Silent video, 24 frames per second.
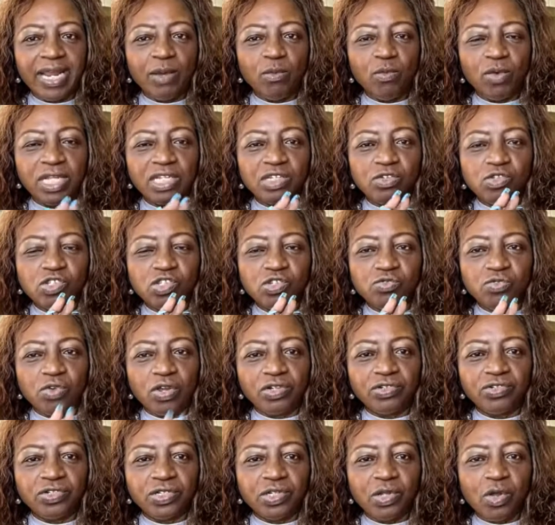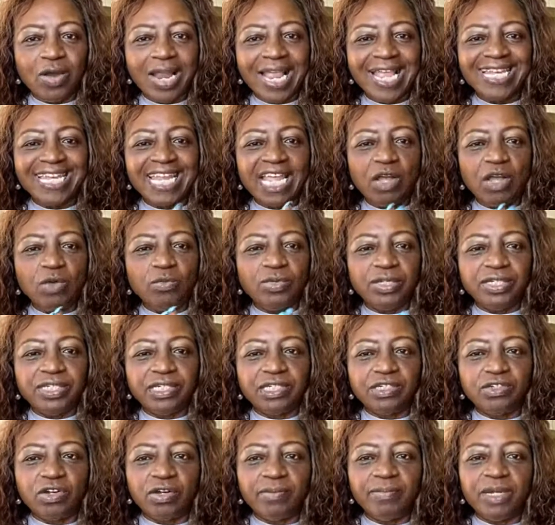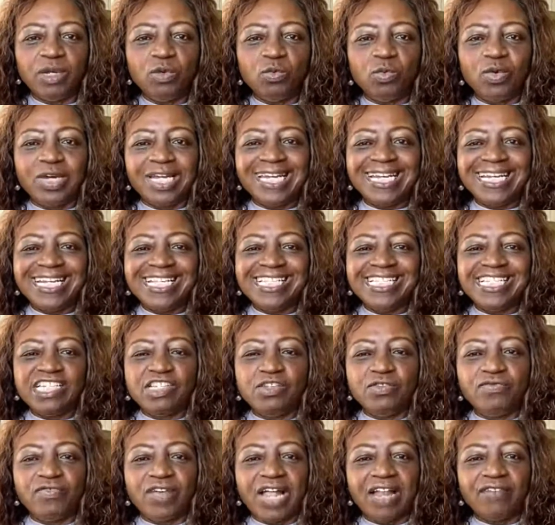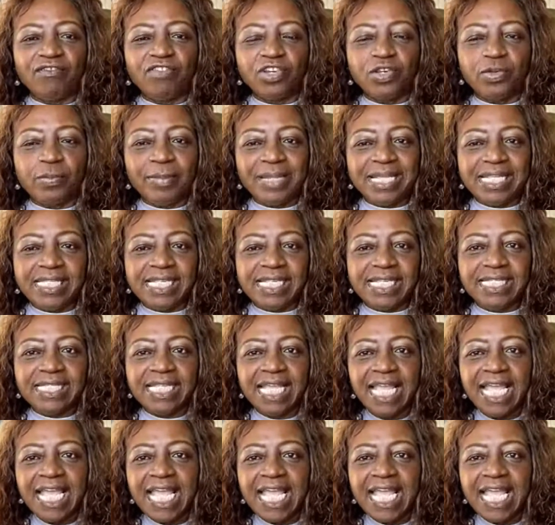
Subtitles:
what those structures are, and that will determine what it is that you file for your business.